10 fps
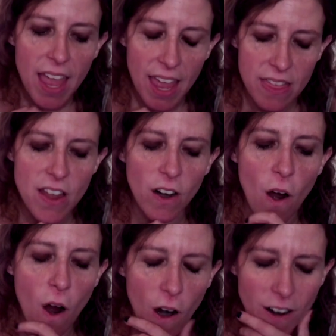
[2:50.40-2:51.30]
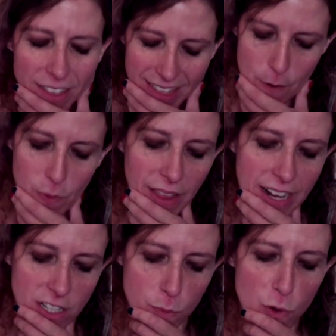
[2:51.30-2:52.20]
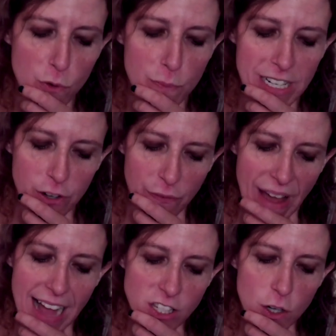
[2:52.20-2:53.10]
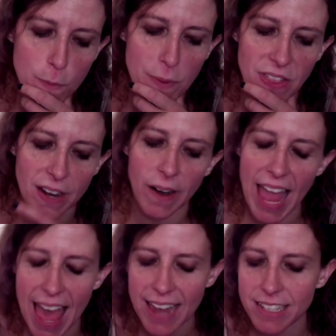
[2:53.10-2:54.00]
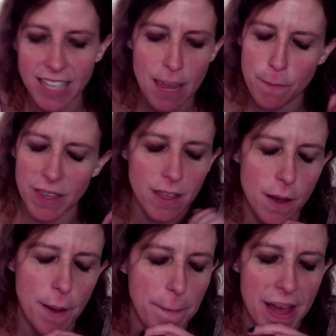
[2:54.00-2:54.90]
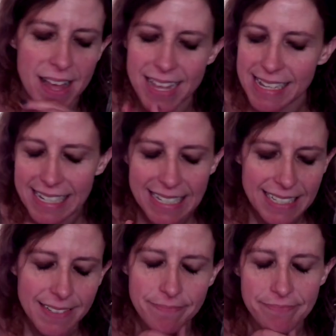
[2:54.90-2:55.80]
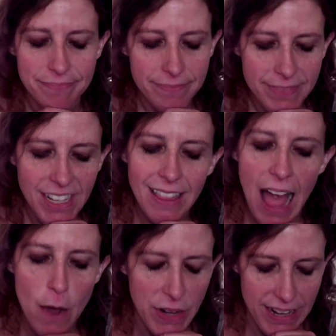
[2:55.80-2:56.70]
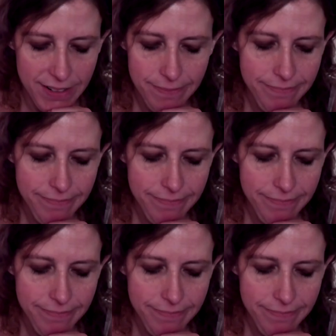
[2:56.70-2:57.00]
In their heart, they would like to move much faster, but their head is keeping them clouded.